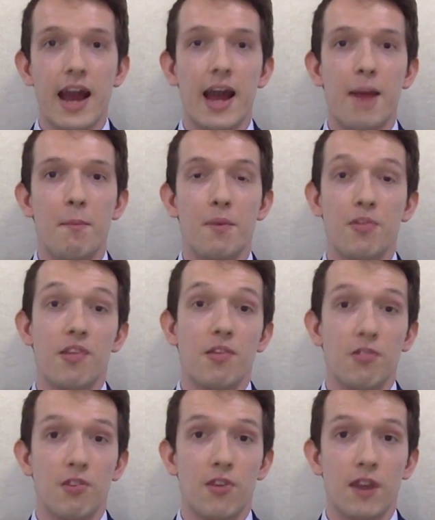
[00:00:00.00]
Um, but
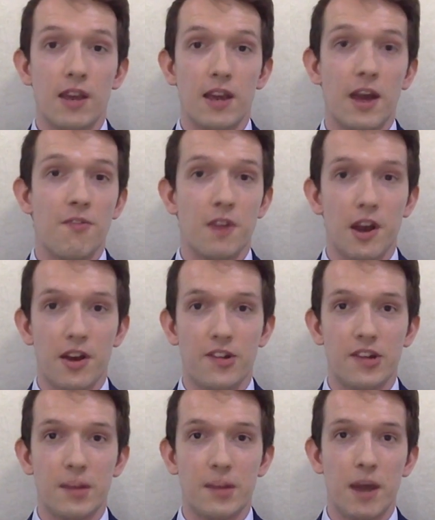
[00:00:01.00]
since the COVID
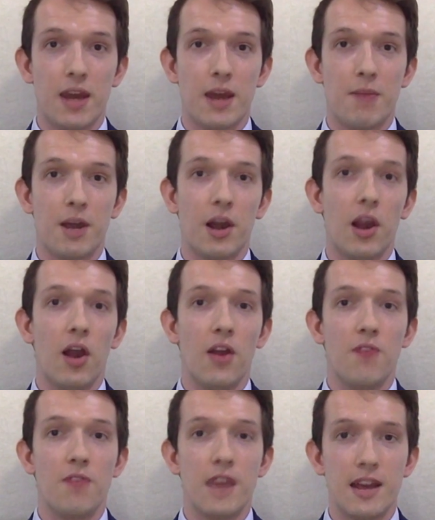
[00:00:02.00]
19 pandemic, a lot
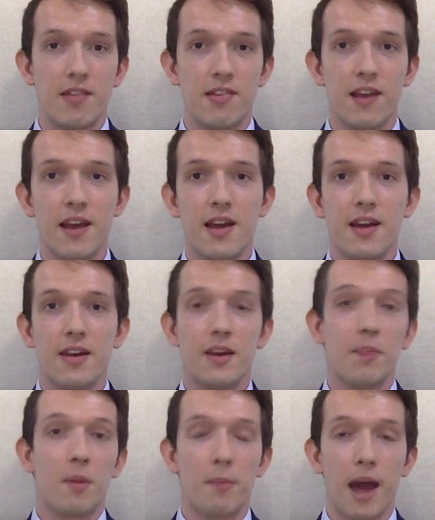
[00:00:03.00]
of these
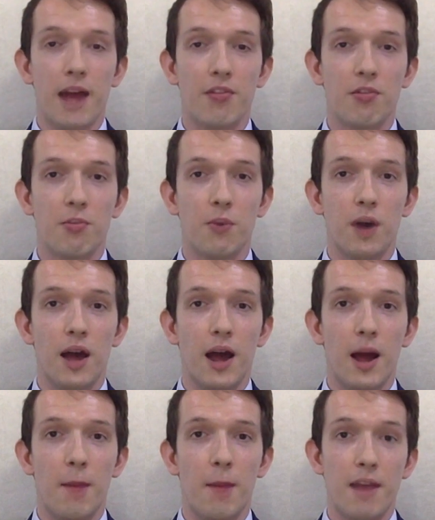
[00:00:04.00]
diplomats
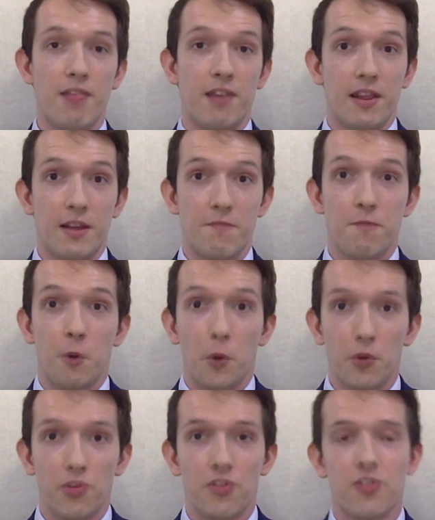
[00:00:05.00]
were basically
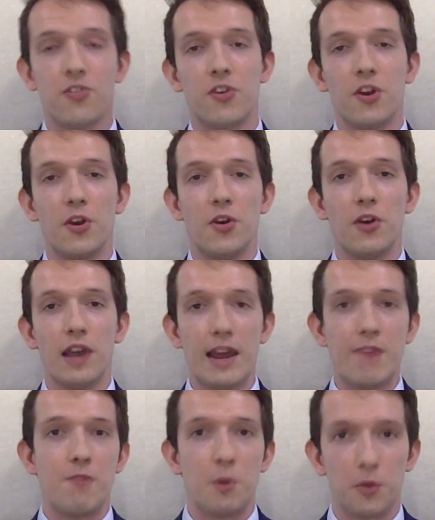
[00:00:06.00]
forced to
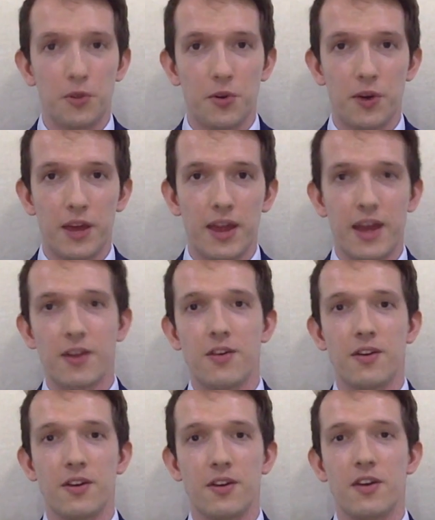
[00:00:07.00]
leave North Korea. They
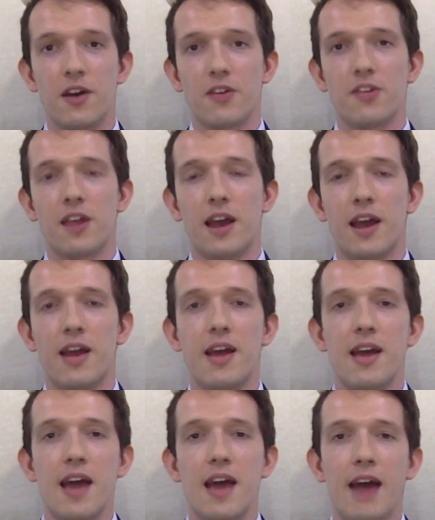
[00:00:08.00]
couldn't conduct their
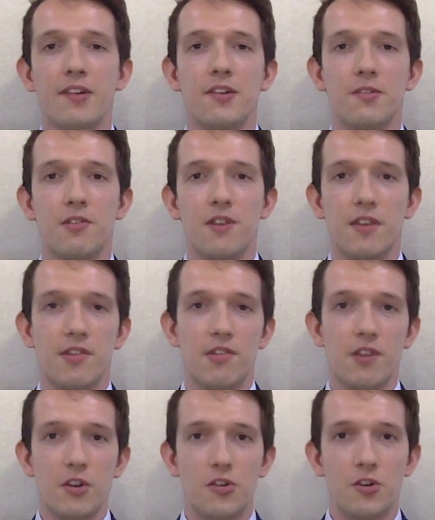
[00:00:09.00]
activities
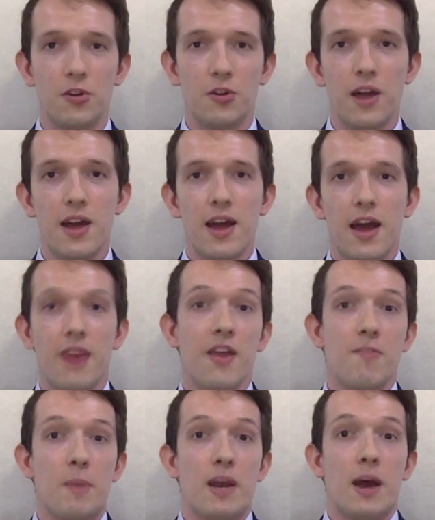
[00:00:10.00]
as usual, and
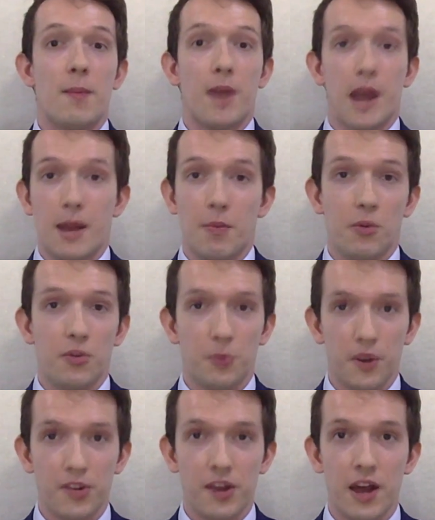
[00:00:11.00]
they've been unable to
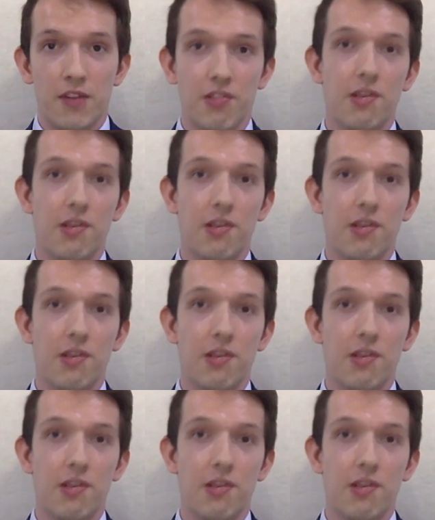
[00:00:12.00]
return.